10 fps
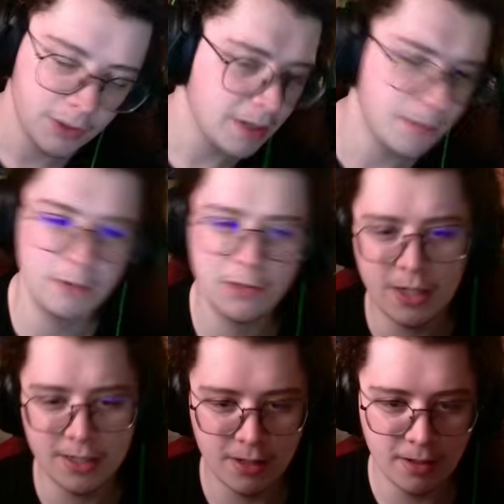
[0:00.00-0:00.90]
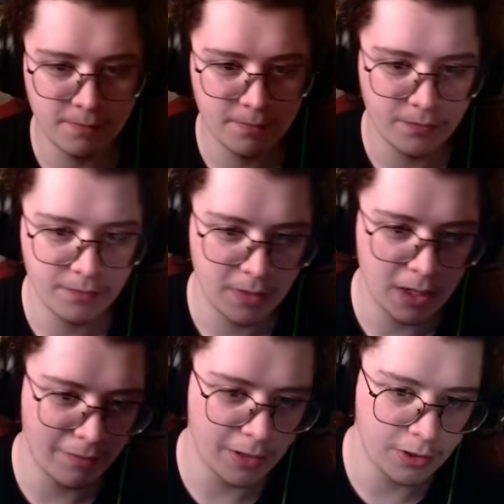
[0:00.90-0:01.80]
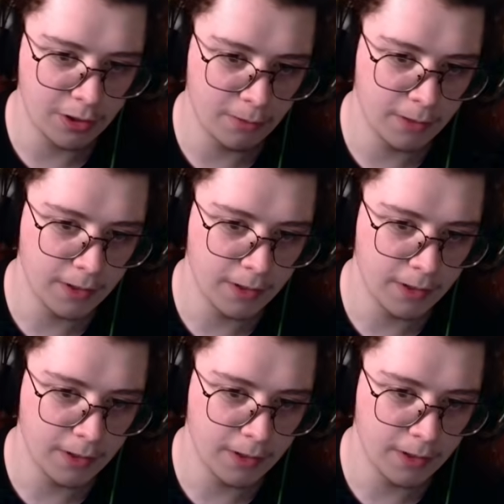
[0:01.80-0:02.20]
let me know what you guys think. Think if I should do it.